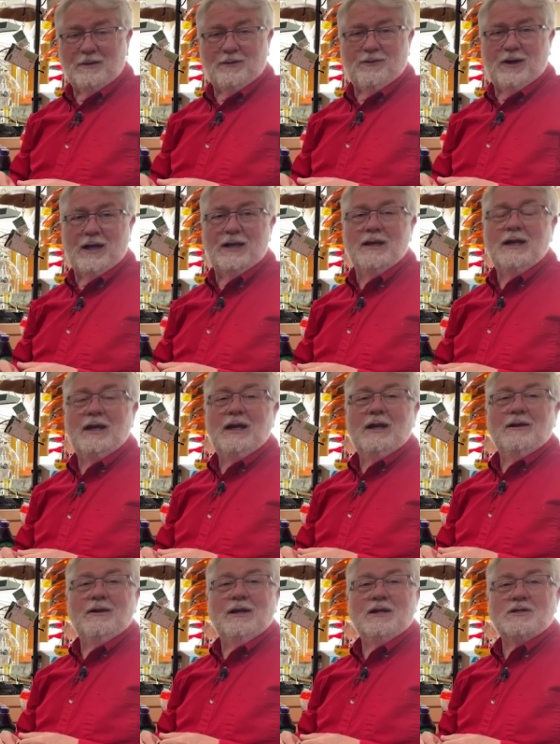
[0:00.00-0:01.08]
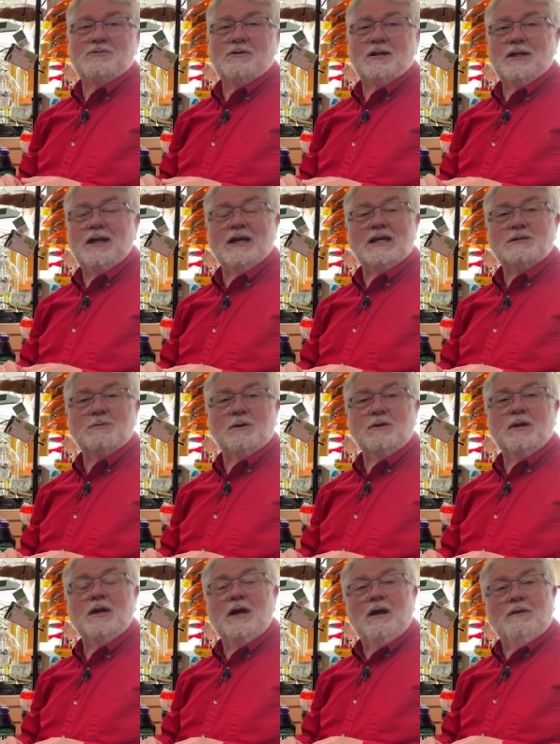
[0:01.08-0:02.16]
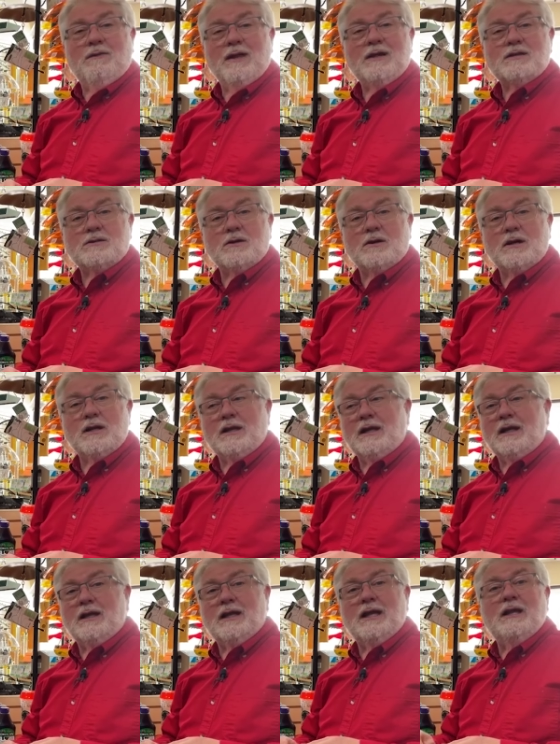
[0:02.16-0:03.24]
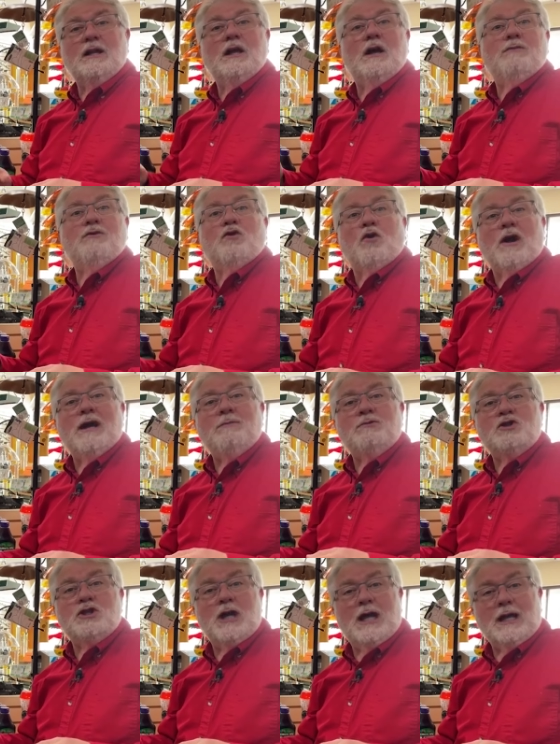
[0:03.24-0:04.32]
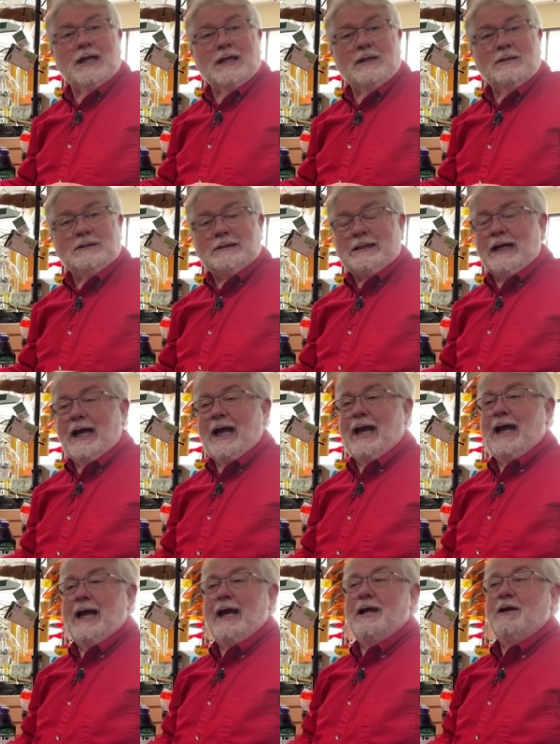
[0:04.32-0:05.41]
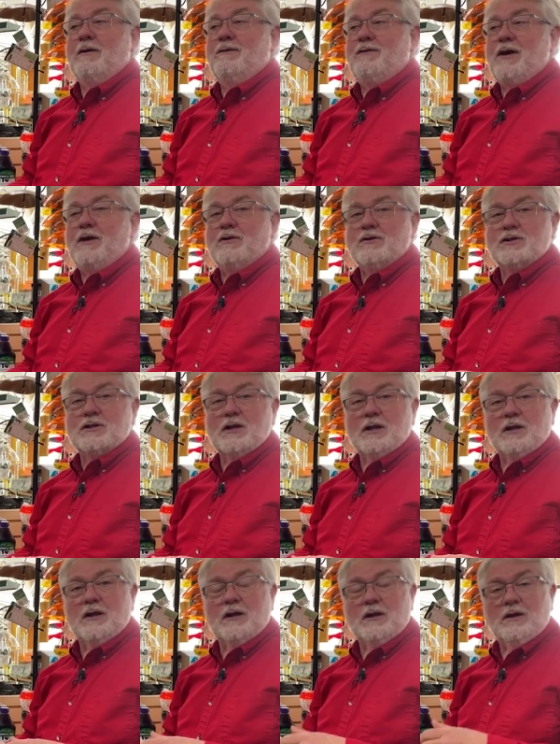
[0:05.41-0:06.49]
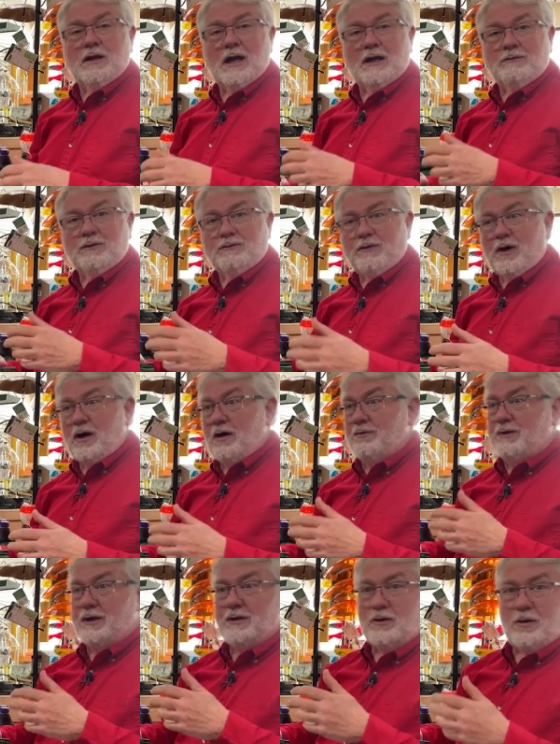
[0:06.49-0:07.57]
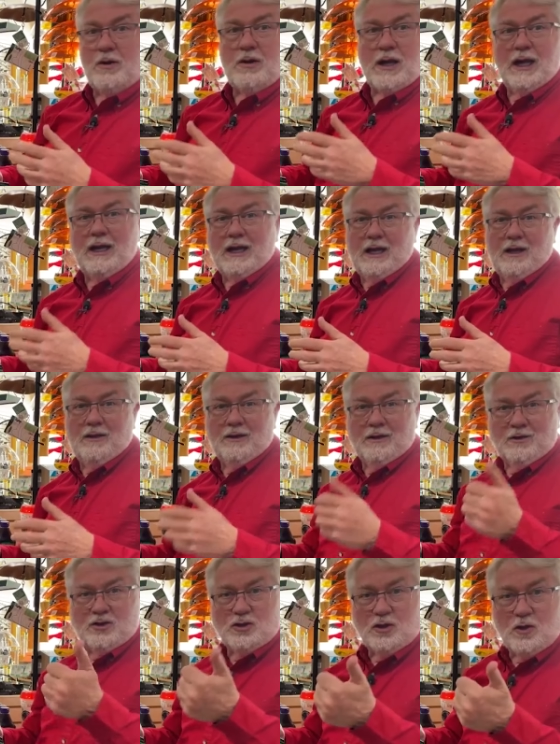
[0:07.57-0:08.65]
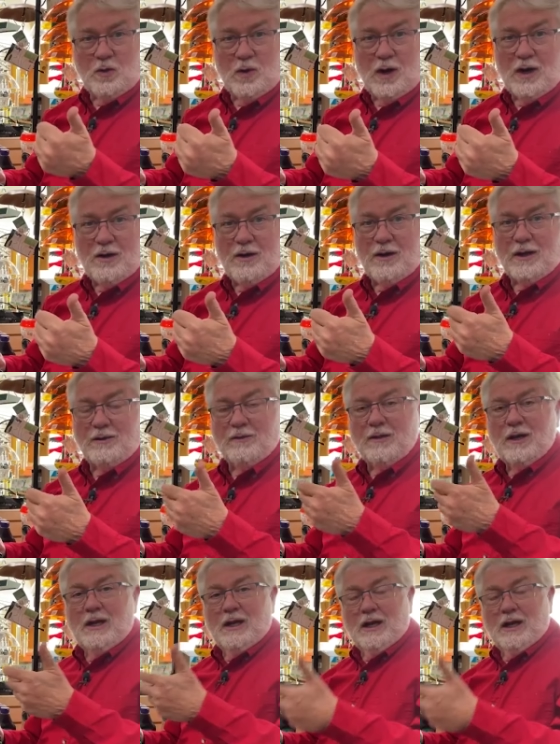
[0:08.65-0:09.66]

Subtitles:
been able to find the history of this, but they love grape jelly. And feeders kind of evolved into, okay, now the sugar water and